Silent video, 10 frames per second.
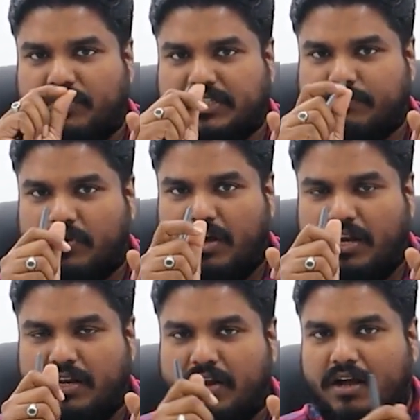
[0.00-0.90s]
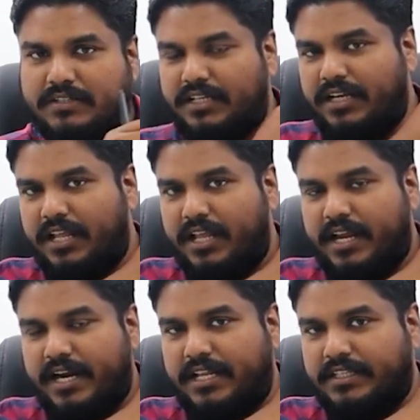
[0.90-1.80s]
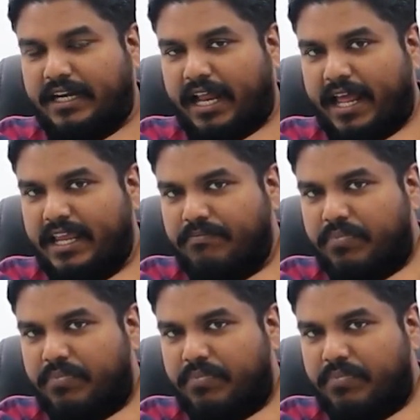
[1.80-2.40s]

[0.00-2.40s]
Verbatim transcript: through a small nozzle, it is at a high